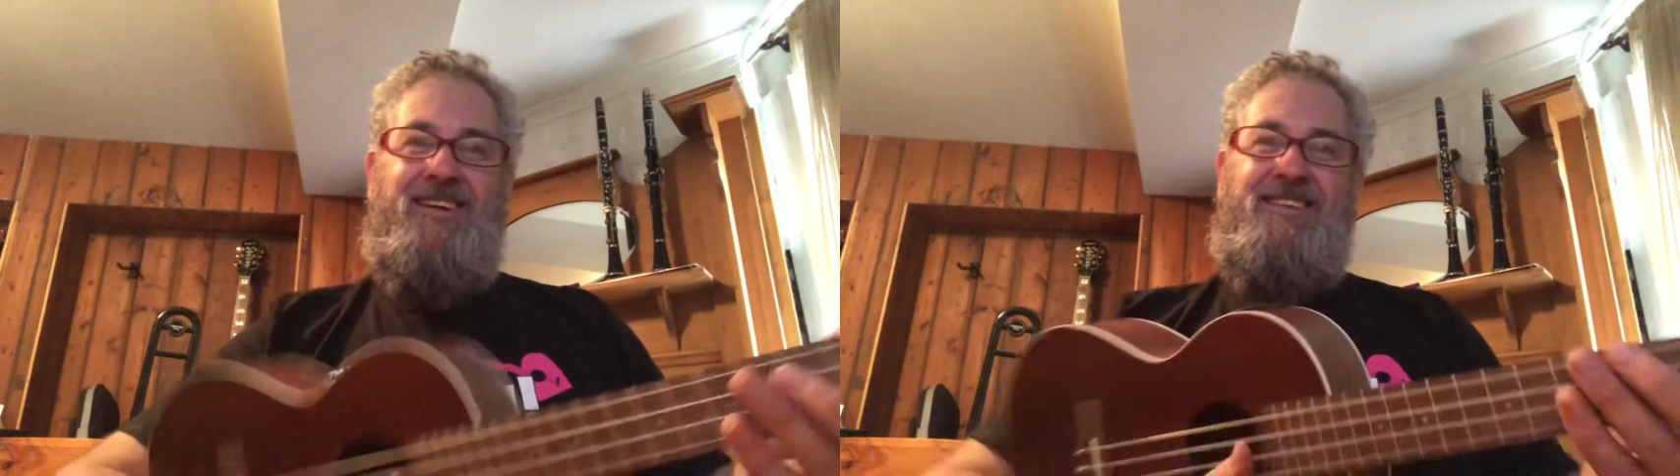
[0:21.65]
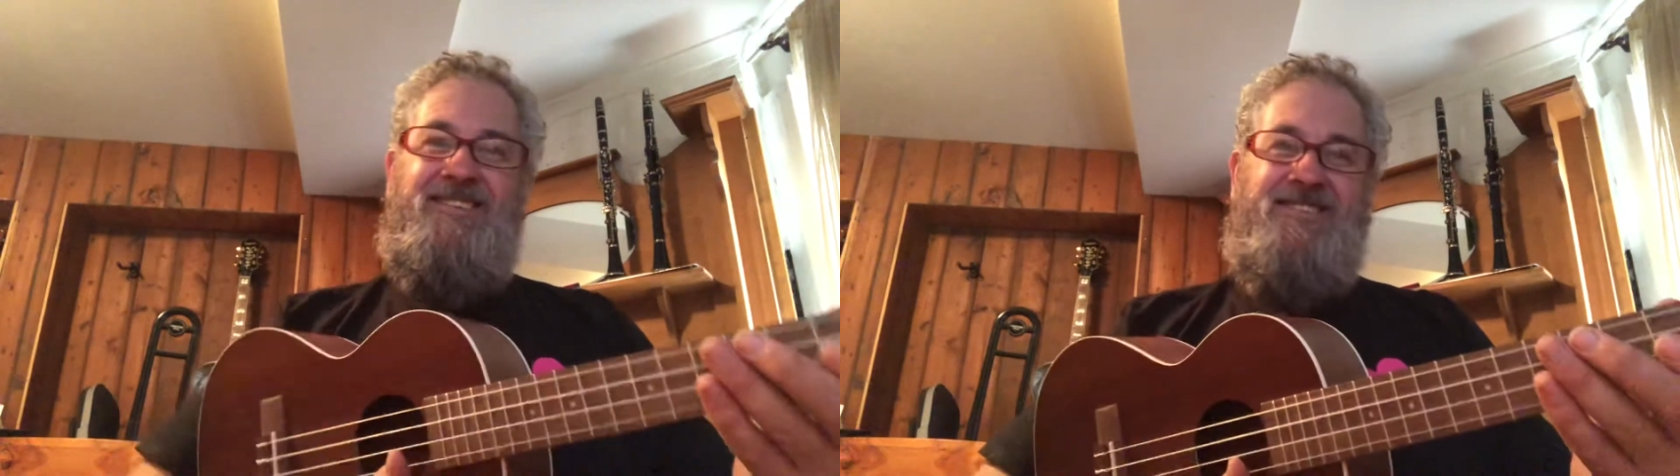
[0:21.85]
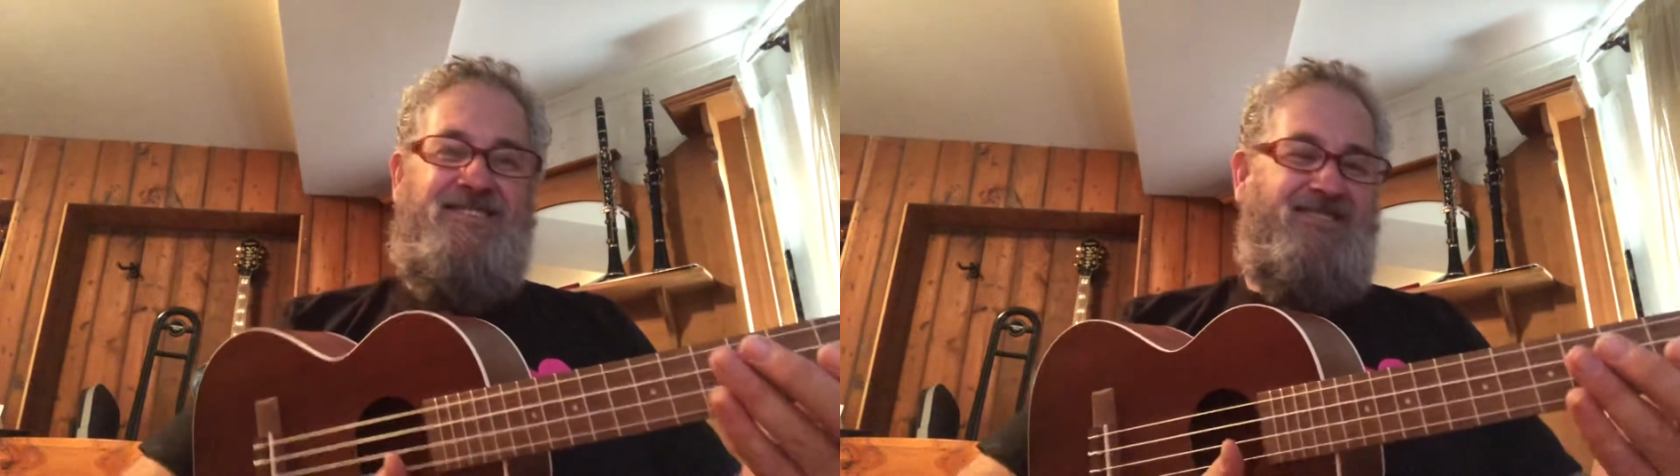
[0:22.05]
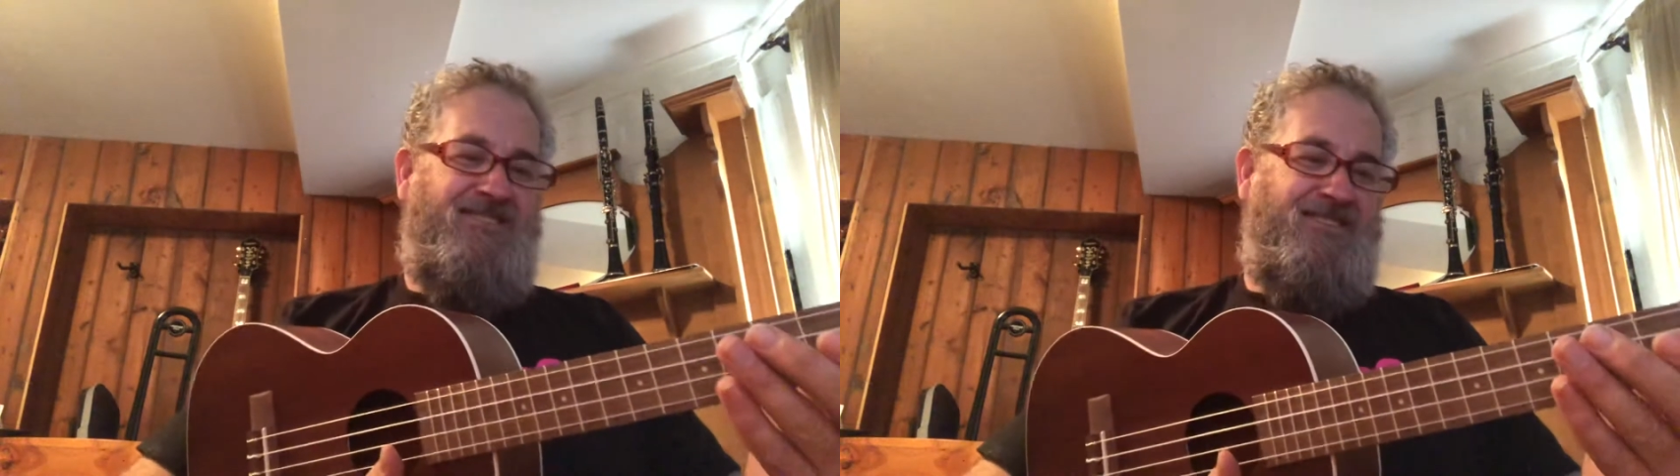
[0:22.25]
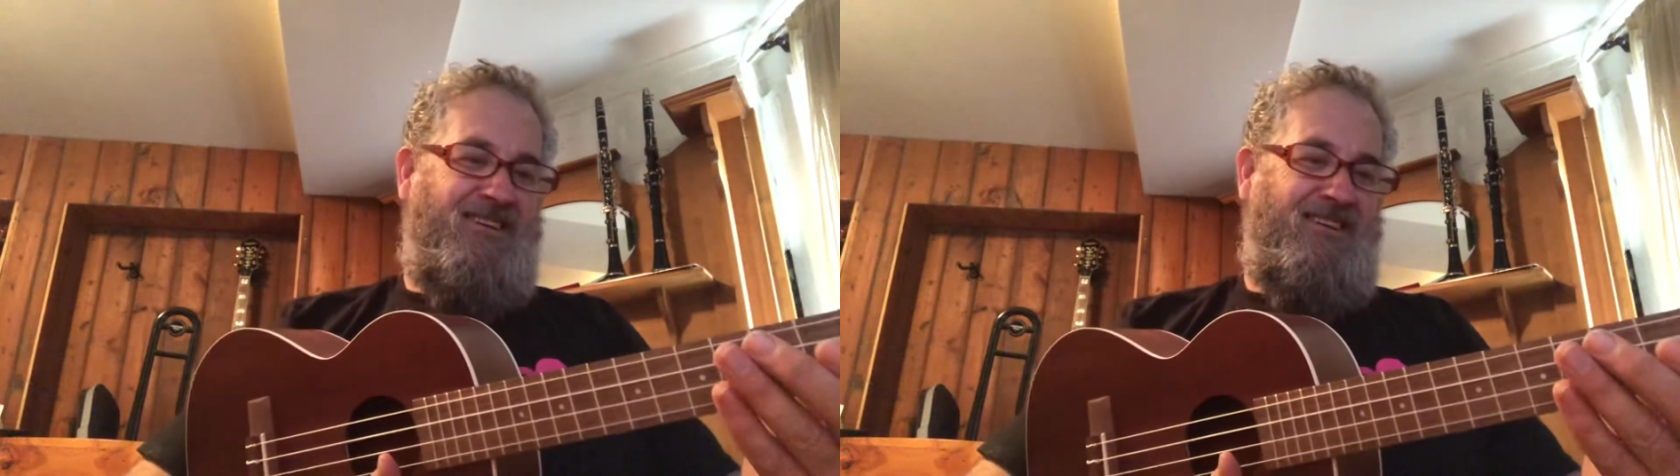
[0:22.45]
this
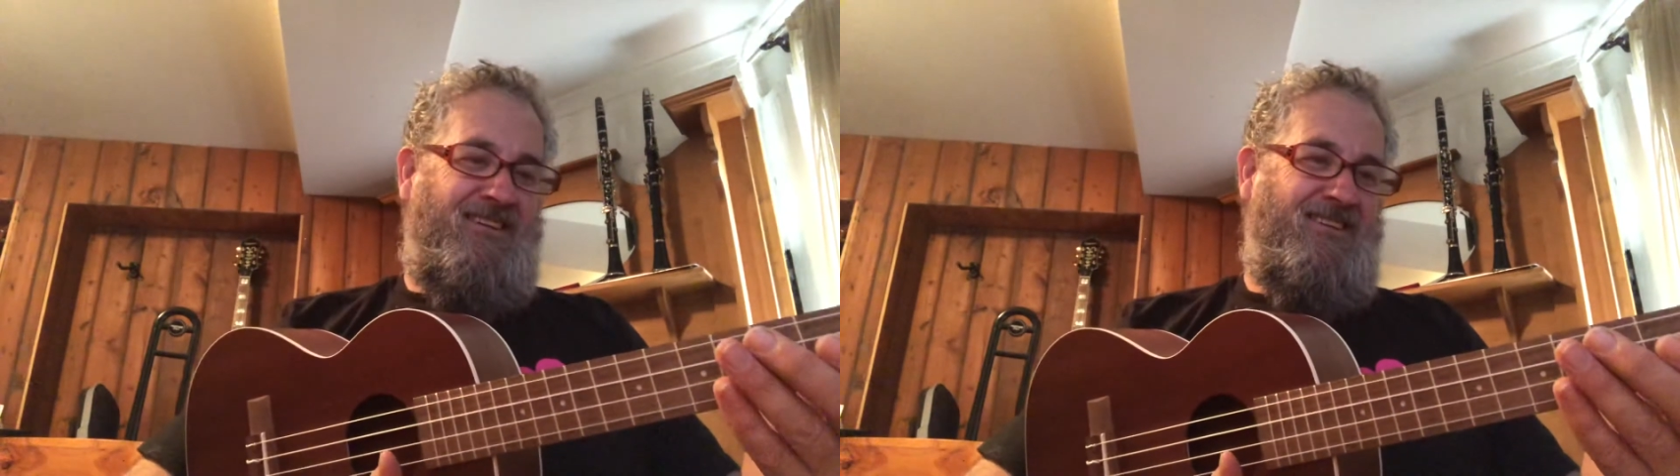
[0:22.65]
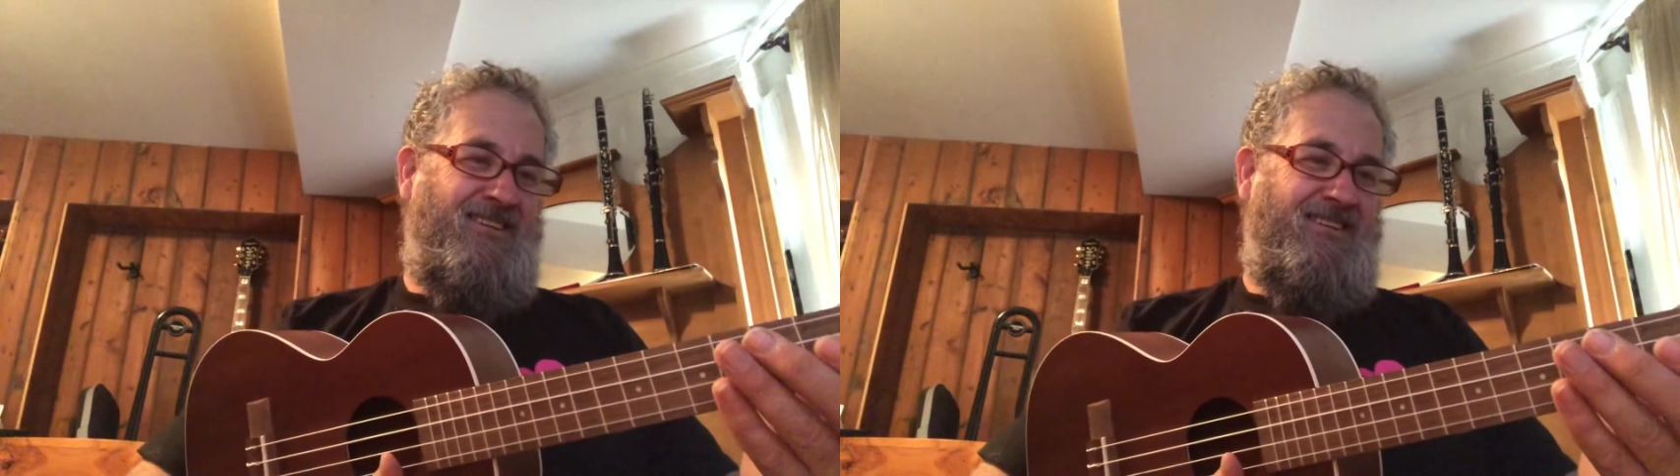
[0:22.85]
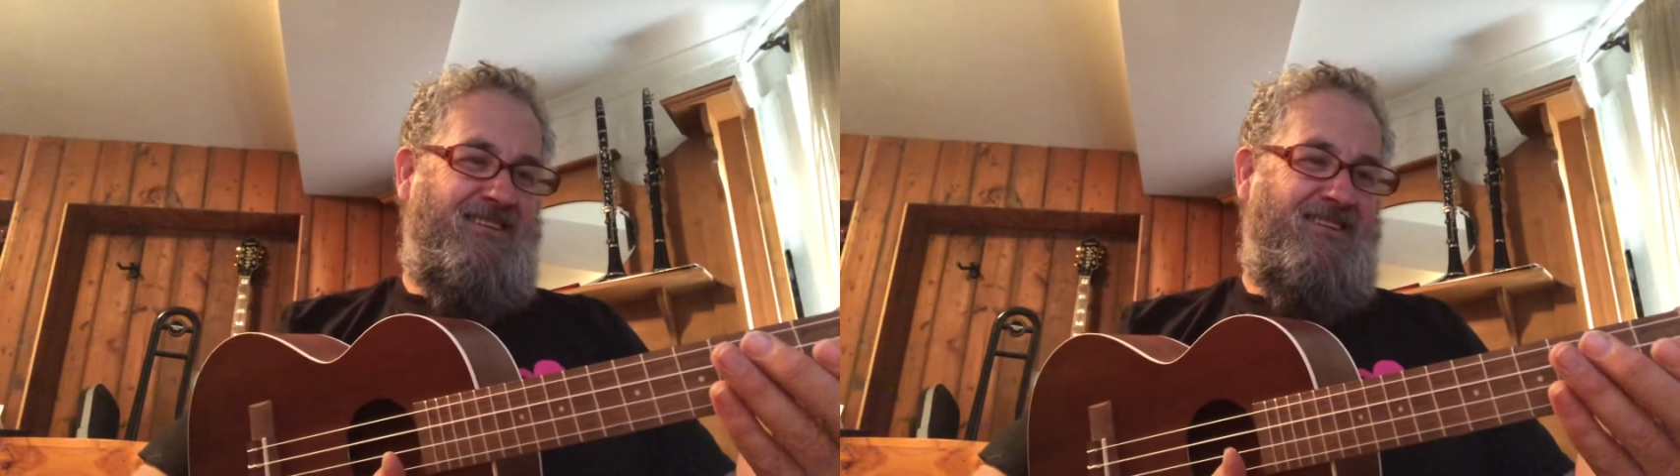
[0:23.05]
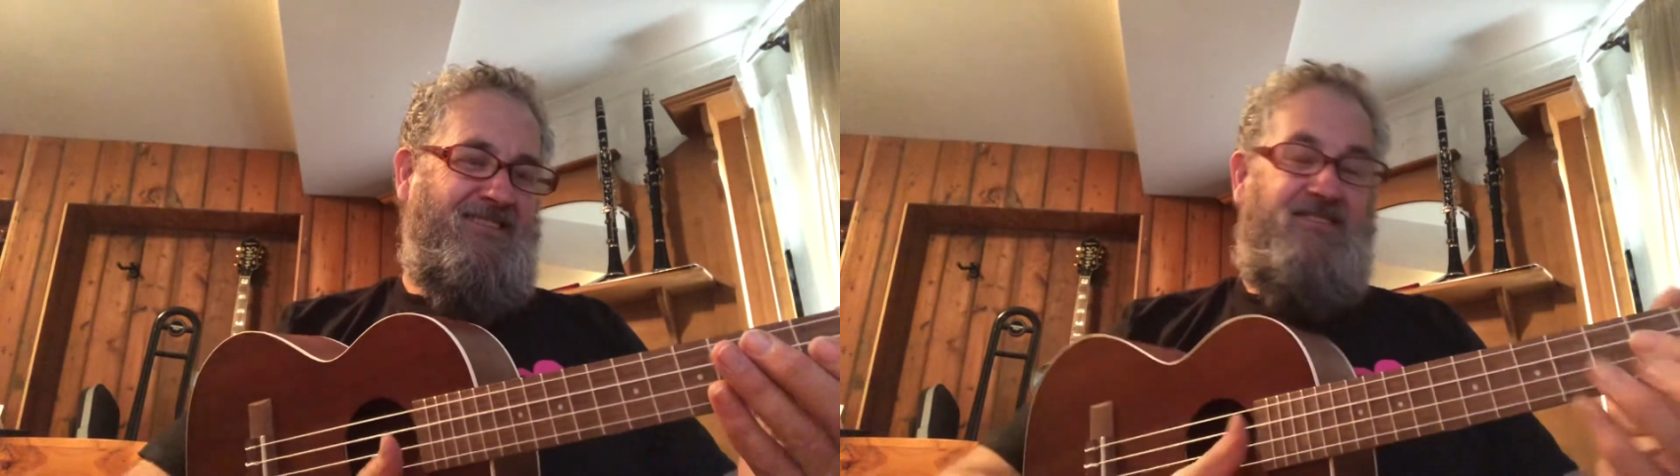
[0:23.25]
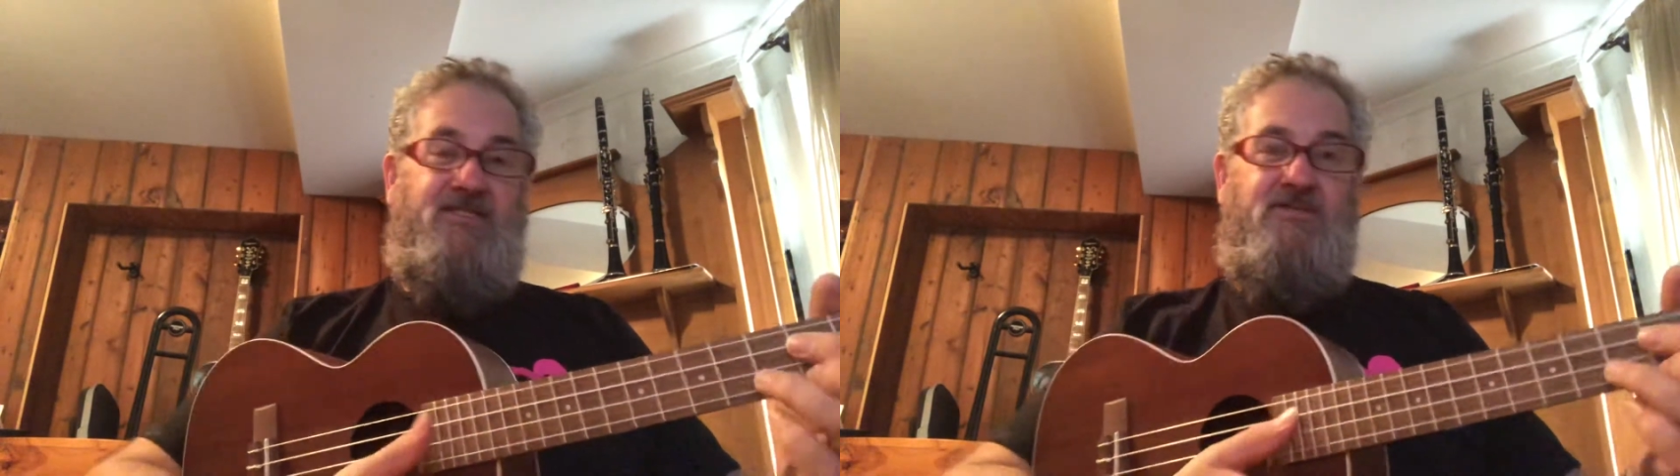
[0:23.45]
is
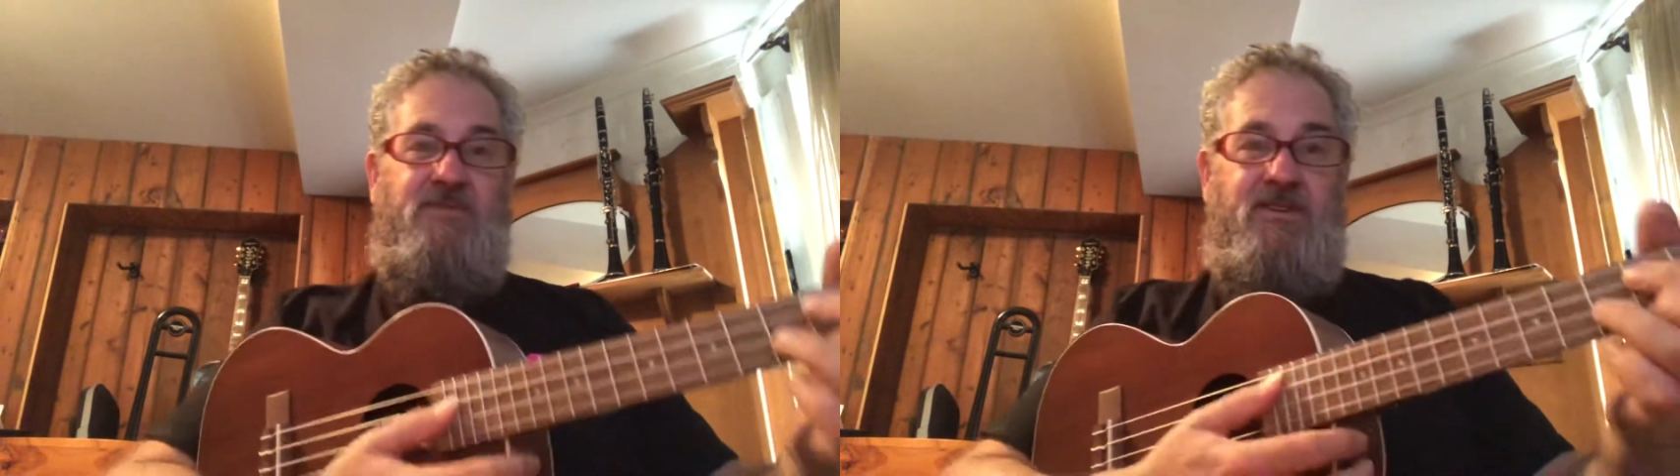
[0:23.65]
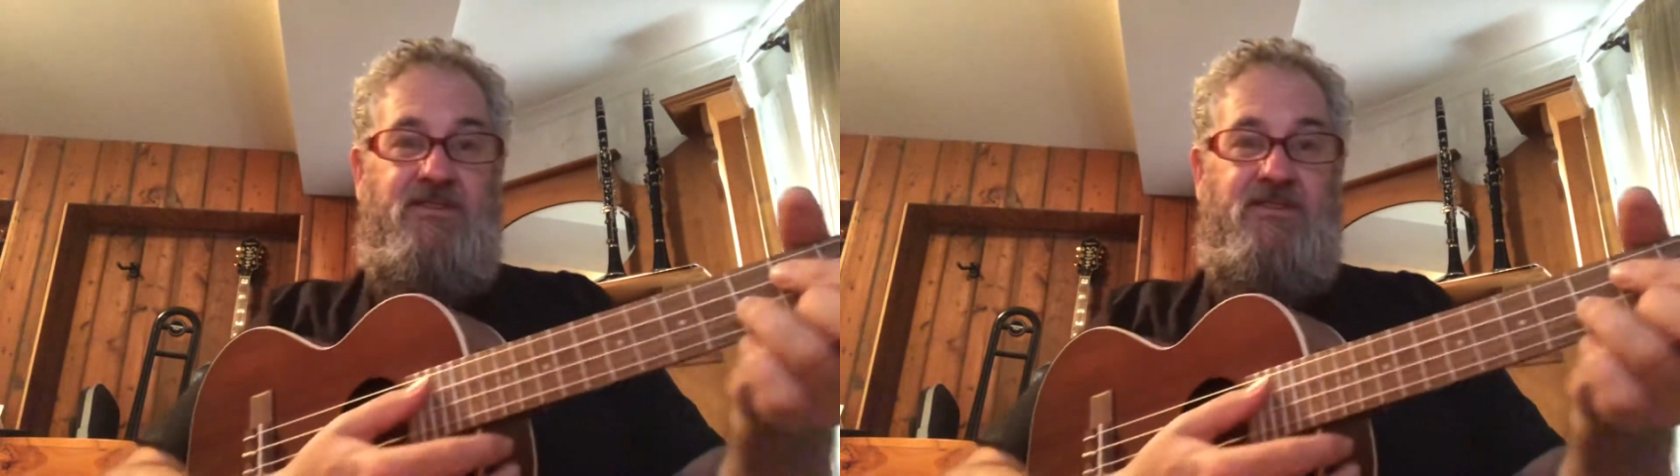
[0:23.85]
one